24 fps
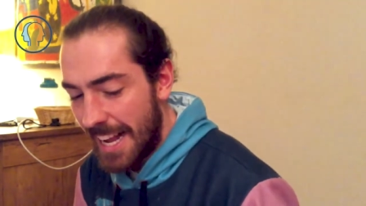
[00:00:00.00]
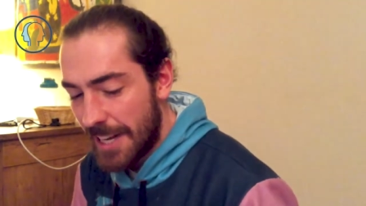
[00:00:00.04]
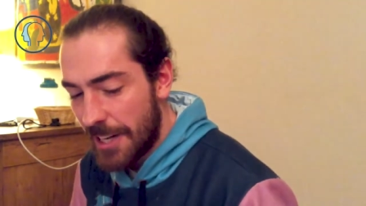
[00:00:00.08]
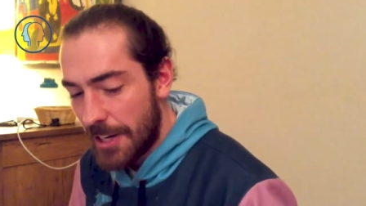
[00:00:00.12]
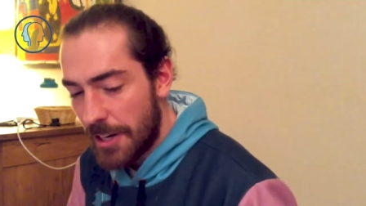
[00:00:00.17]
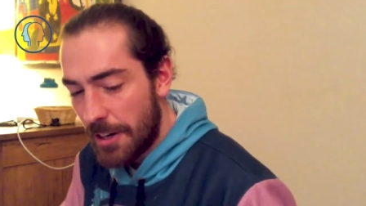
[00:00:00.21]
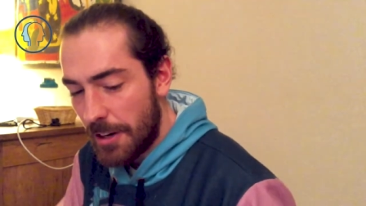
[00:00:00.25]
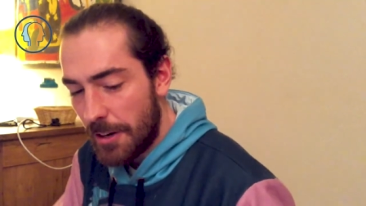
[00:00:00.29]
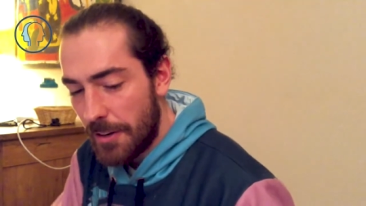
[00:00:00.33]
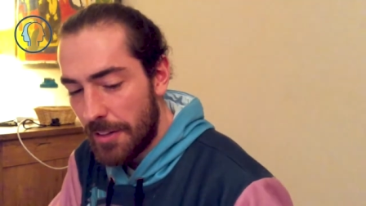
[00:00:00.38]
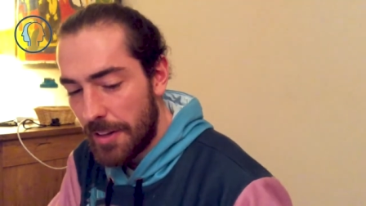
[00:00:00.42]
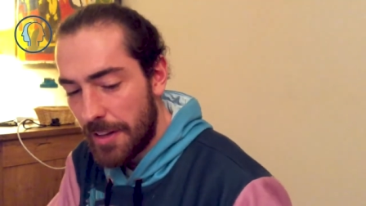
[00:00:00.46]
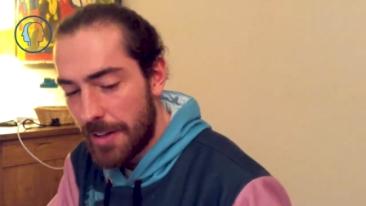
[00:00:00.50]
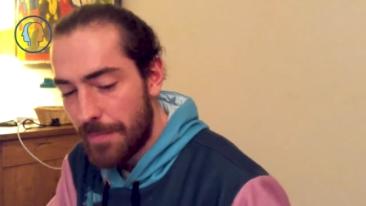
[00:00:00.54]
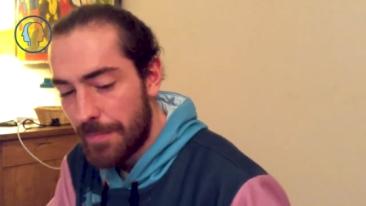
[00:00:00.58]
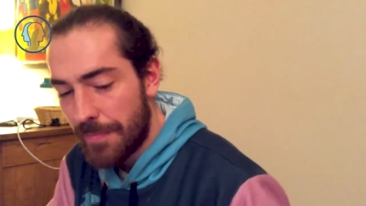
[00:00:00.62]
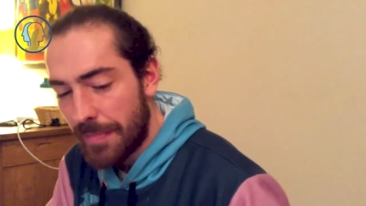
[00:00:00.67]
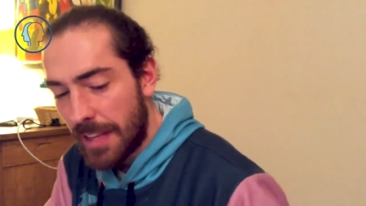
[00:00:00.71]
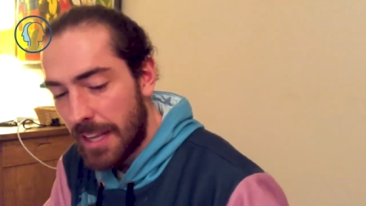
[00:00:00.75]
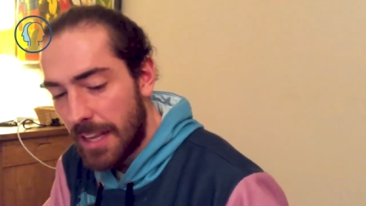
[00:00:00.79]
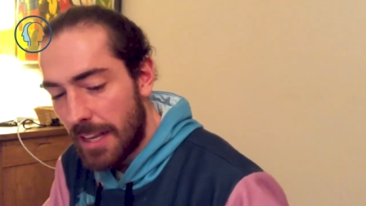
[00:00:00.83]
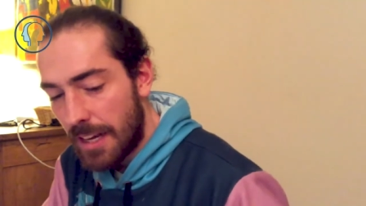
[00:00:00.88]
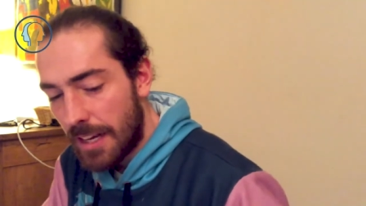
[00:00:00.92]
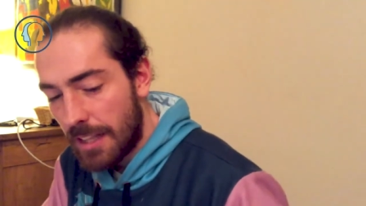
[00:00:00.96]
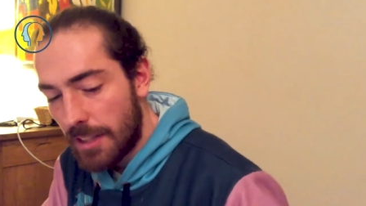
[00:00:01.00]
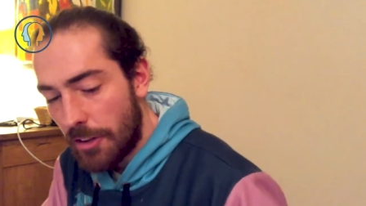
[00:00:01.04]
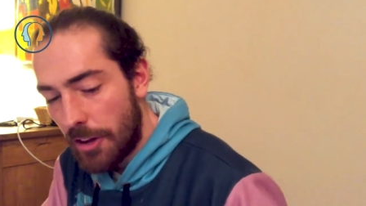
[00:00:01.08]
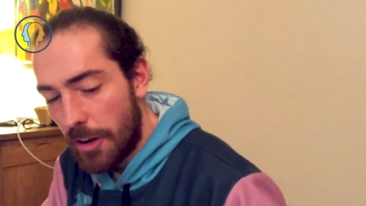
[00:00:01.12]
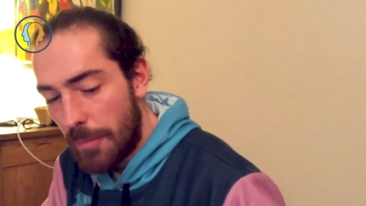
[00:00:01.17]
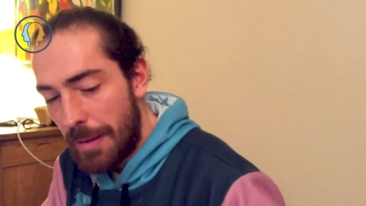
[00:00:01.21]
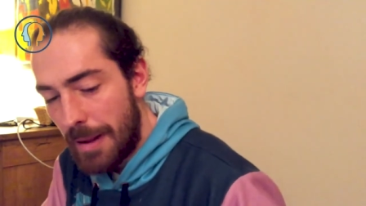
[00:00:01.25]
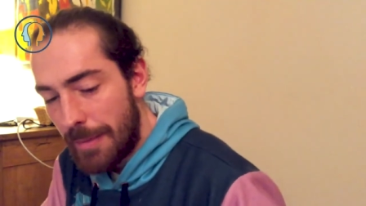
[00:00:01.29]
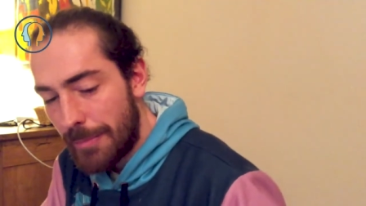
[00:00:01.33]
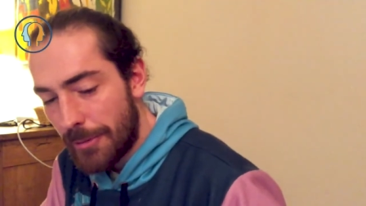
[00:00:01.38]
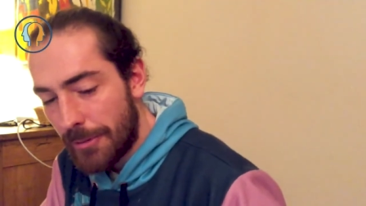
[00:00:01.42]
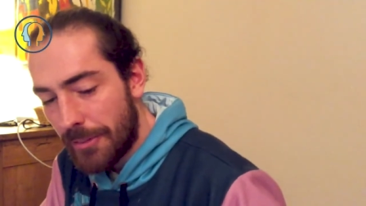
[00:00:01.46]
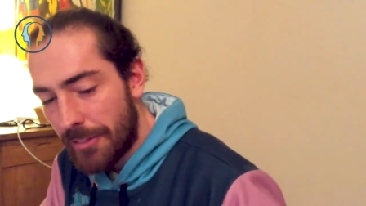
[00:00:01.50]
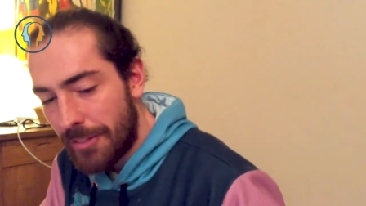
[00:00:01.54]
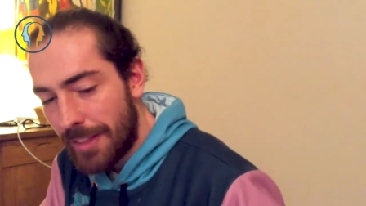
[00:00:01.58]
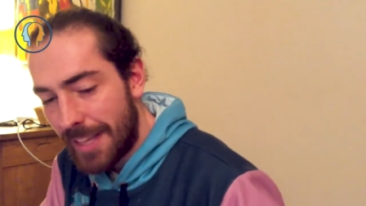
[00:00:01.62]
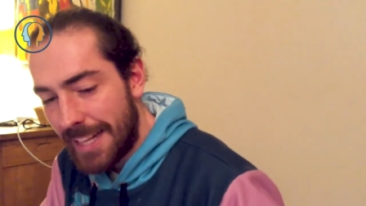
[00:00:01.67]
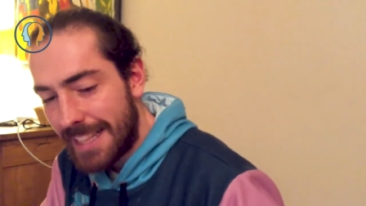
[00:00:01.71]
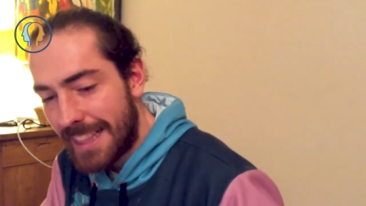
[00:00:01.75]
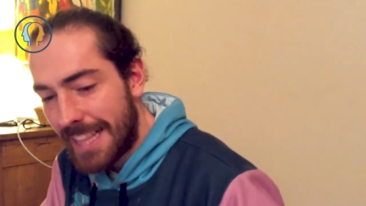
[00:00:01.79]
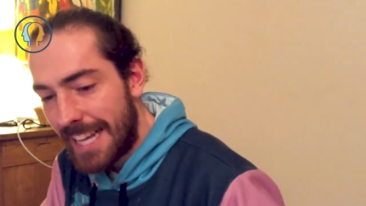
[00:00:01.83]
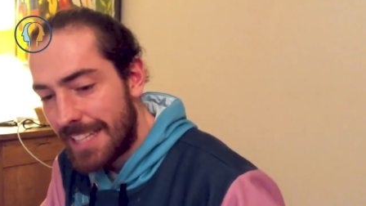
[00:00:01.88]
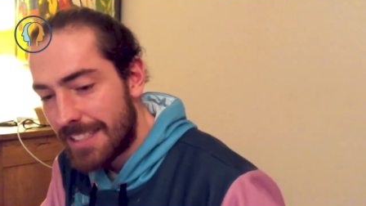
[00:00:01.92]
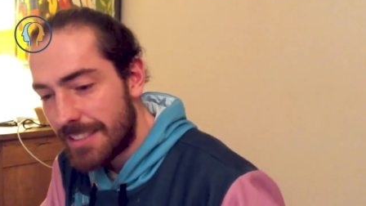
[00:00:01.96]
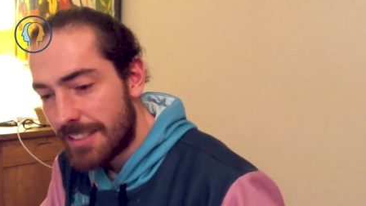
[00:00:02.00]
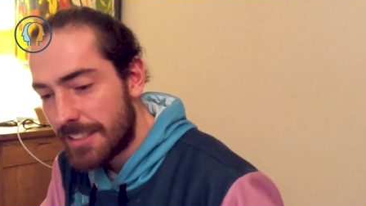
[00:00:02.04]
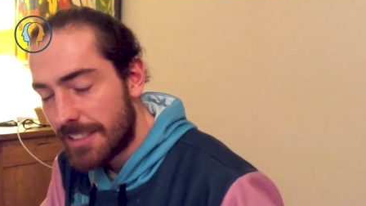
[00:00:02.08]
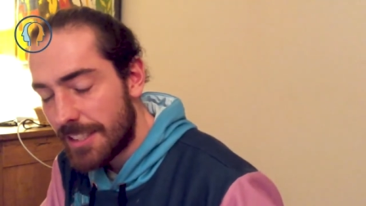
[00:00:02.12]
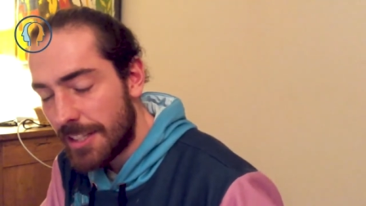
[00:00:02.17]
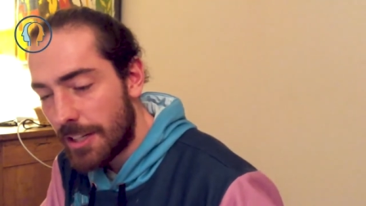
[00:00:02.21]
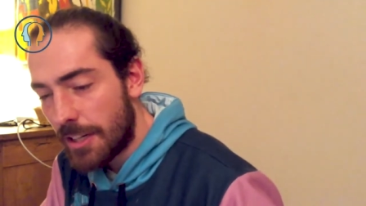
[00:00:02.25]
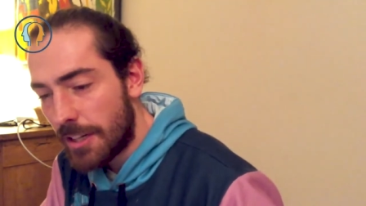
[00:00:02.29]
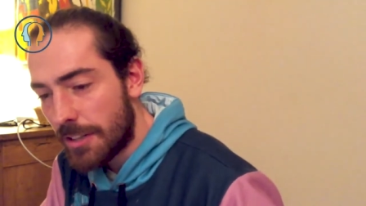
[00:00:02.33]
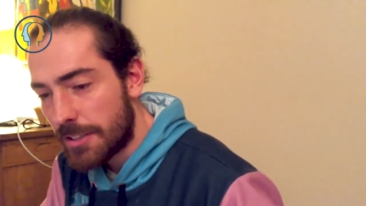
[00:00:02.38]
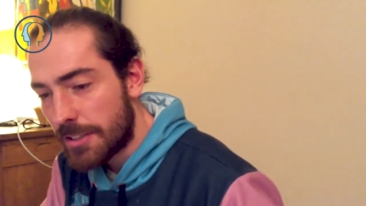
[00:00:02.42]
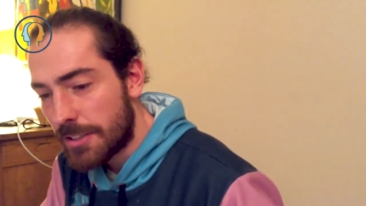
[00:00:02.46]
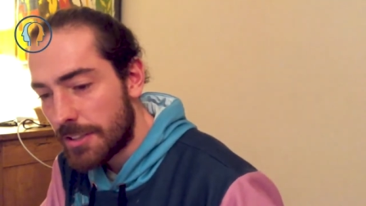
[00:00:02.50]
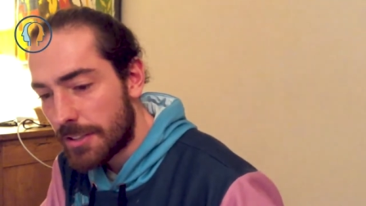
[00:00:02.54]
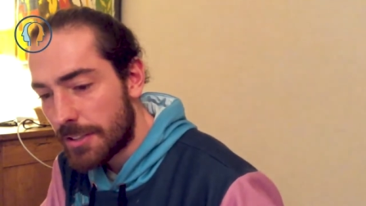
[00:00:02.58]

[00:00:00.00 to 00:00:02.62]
and you know, the a lot of people think that you know,